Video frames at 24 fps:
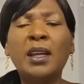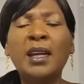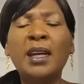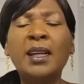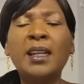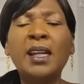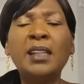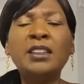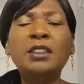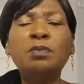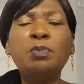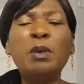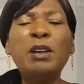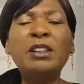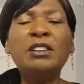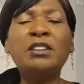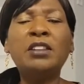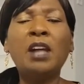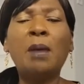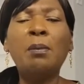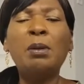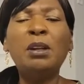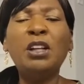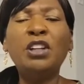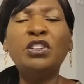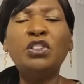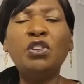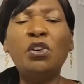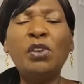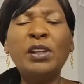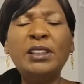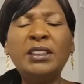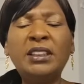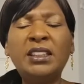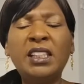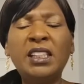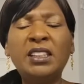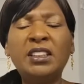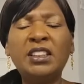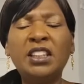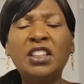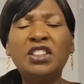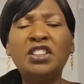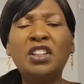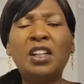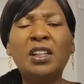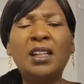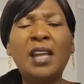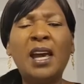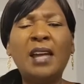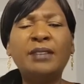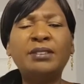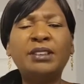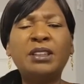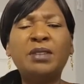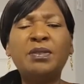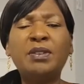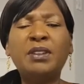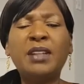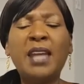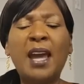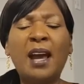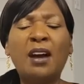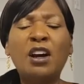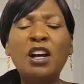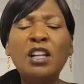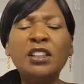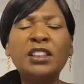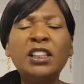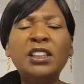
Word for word: And I speak double anointings in your lives even now